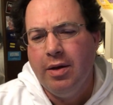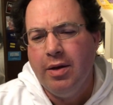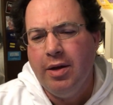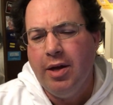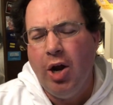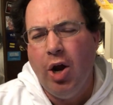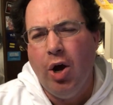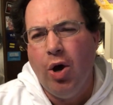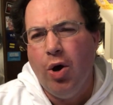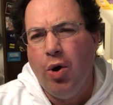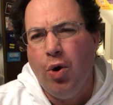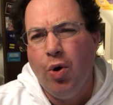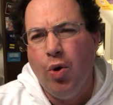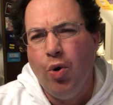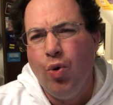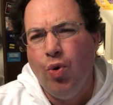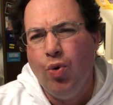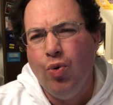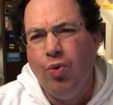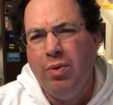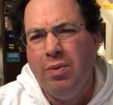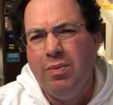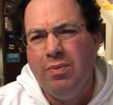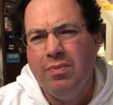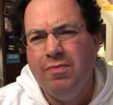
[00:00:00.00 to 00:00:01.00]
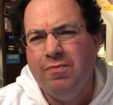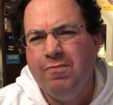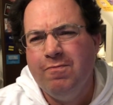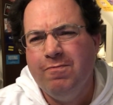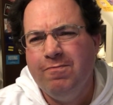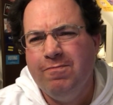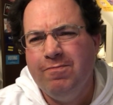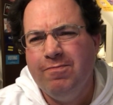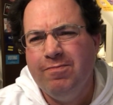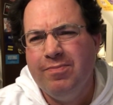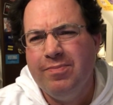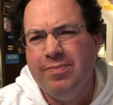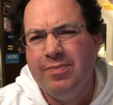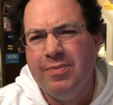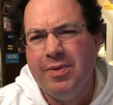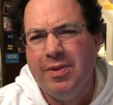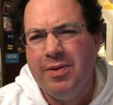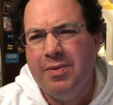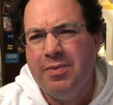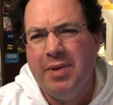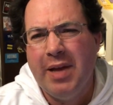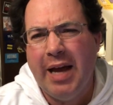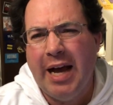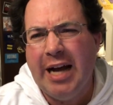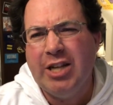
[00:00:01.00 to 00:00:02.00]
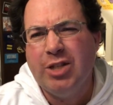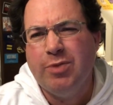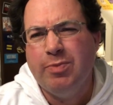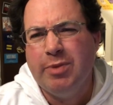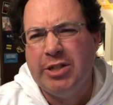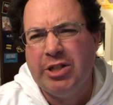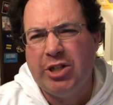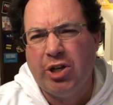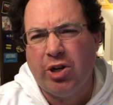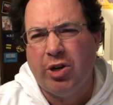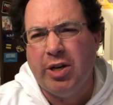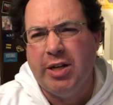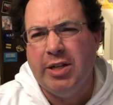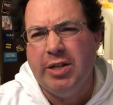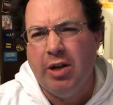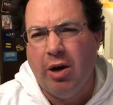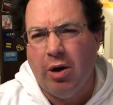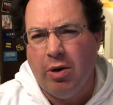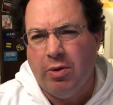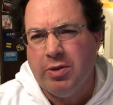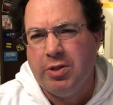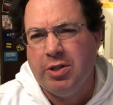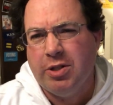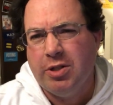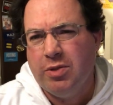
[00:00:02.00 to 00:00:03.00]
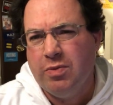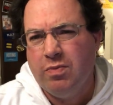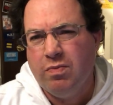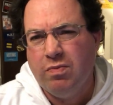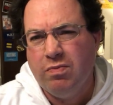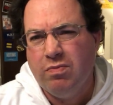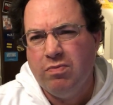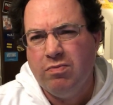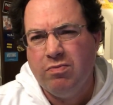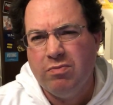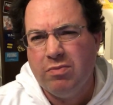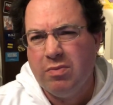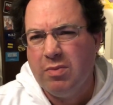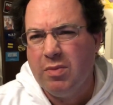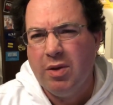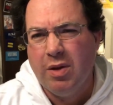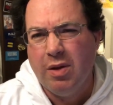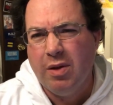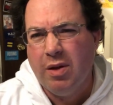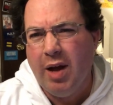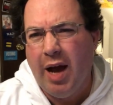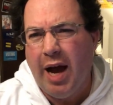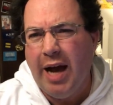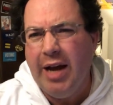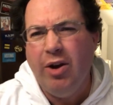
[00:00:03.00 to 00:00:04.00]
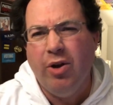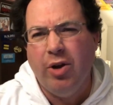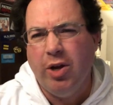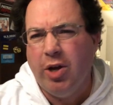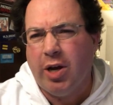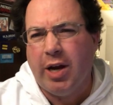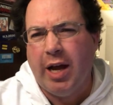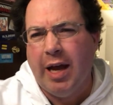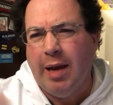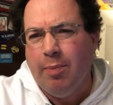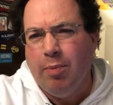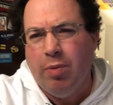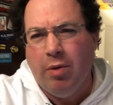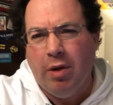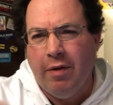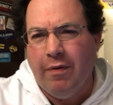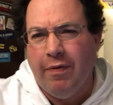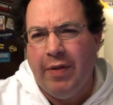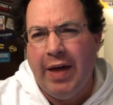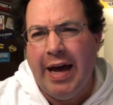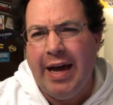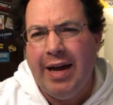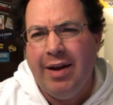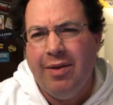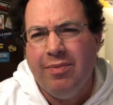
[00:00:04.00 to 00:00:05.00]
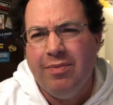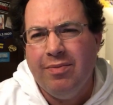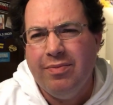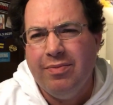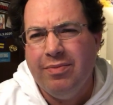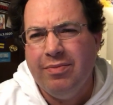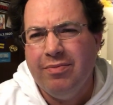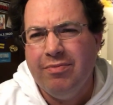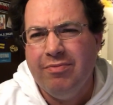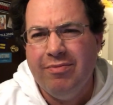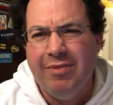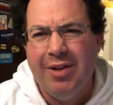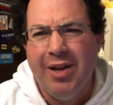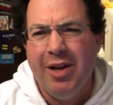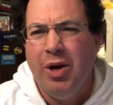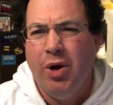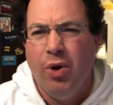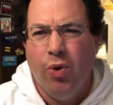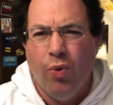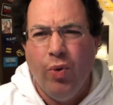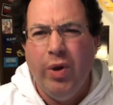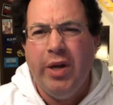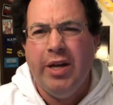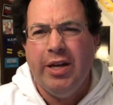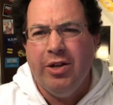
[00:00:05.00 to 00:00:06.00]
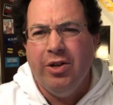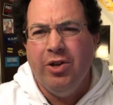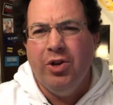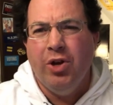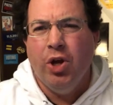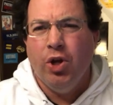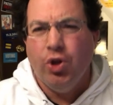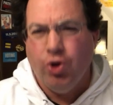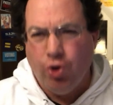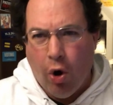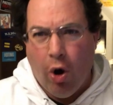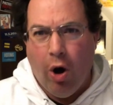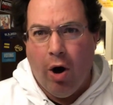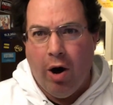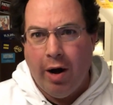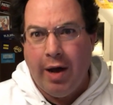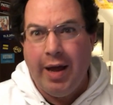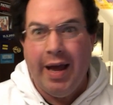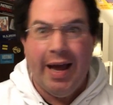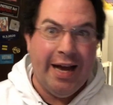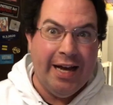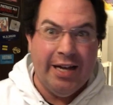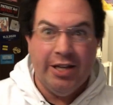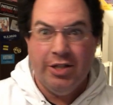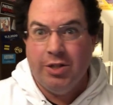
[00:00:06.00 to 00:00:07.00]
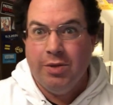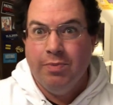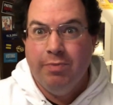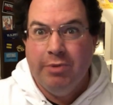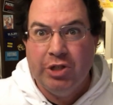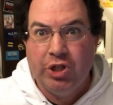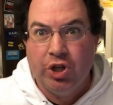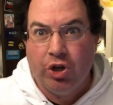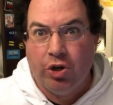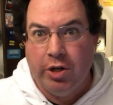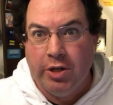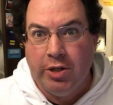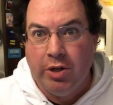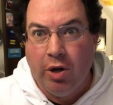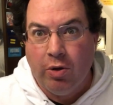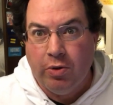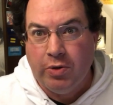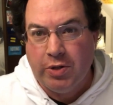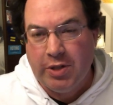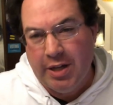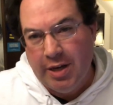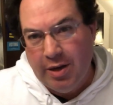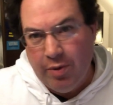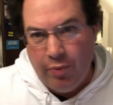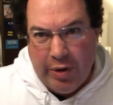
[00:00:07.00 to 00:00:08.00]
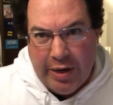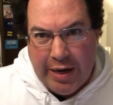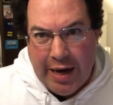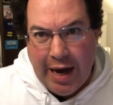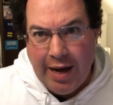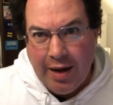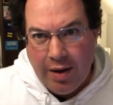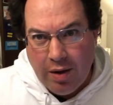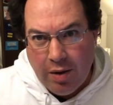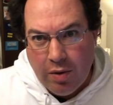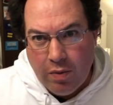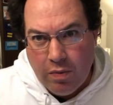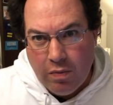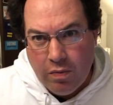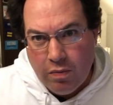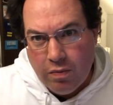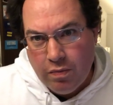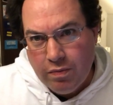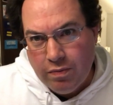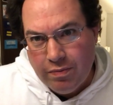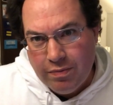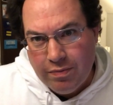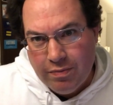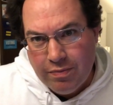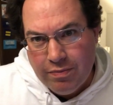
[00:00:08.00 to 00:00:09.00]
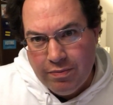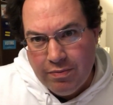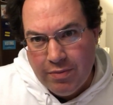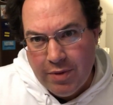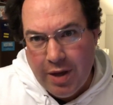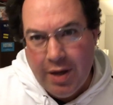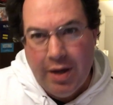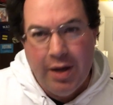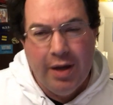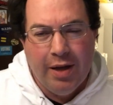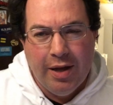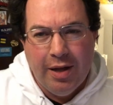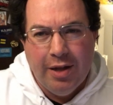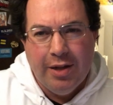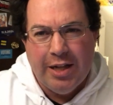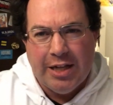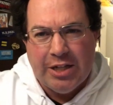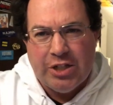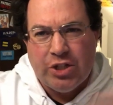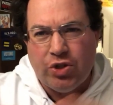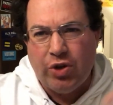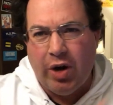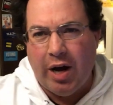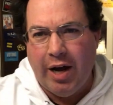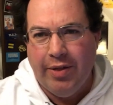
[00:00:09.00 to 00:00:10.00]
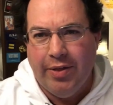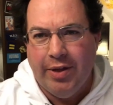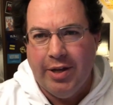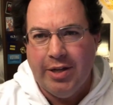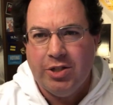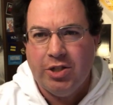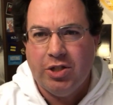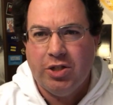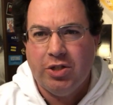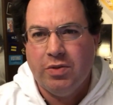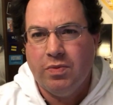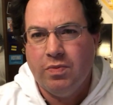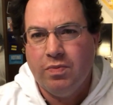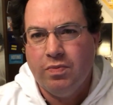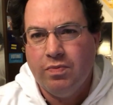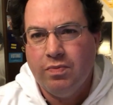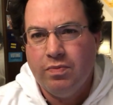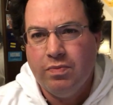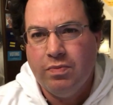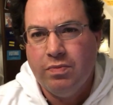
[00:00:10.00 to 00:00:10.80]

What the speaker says: You know, as mature adults, I know you're capable of that. We can talk as mature adults, can we not? Let's try this.